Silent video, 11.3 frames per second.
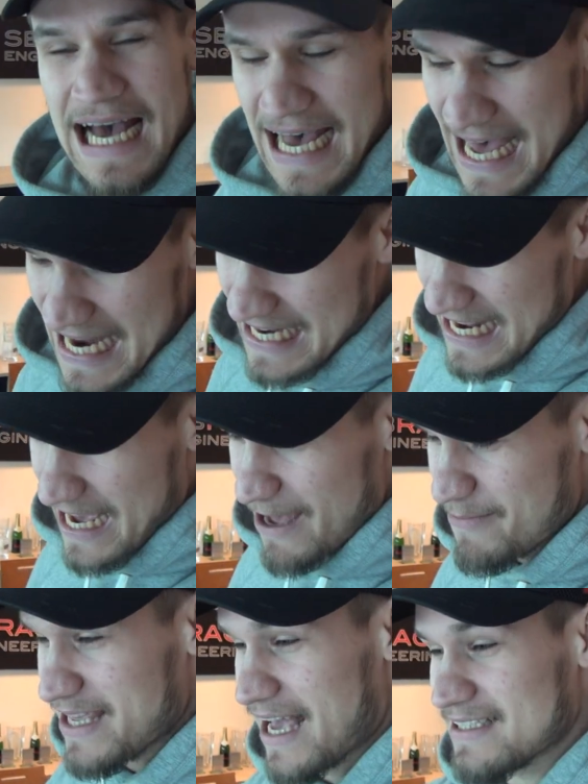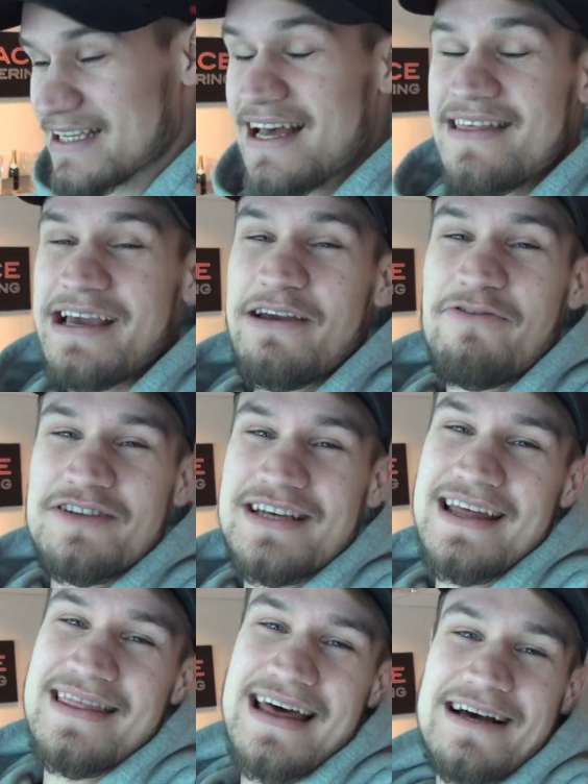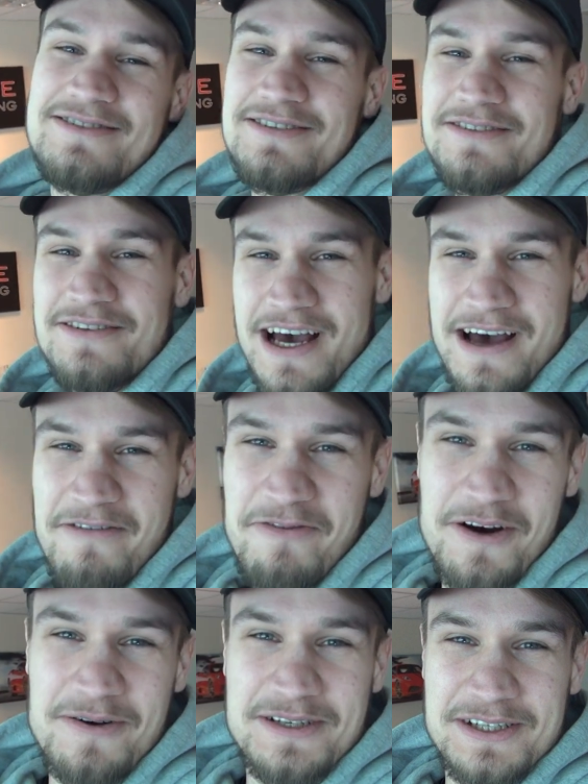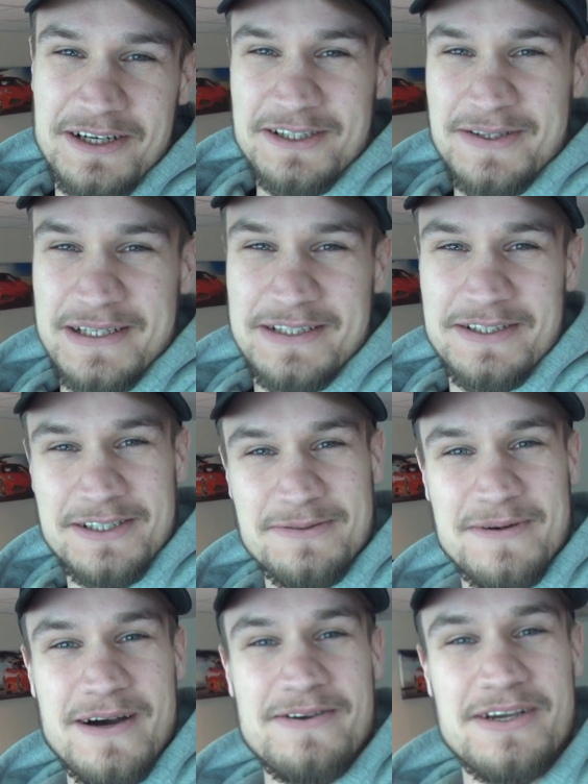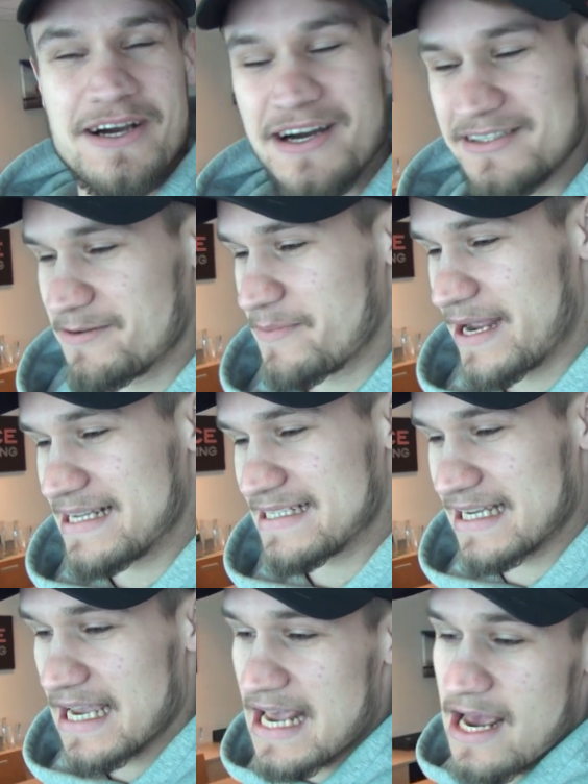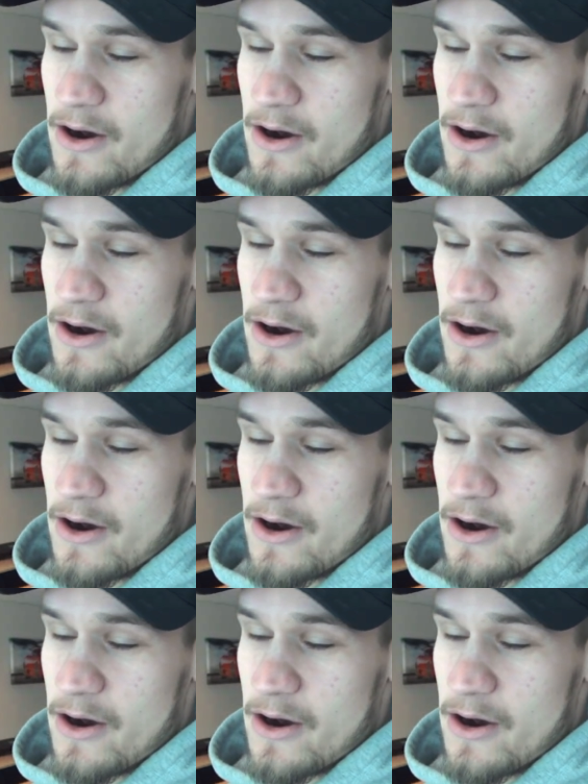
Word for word: And yes, thank you for 10,000 followers on Twitter as well. You guys are amazing.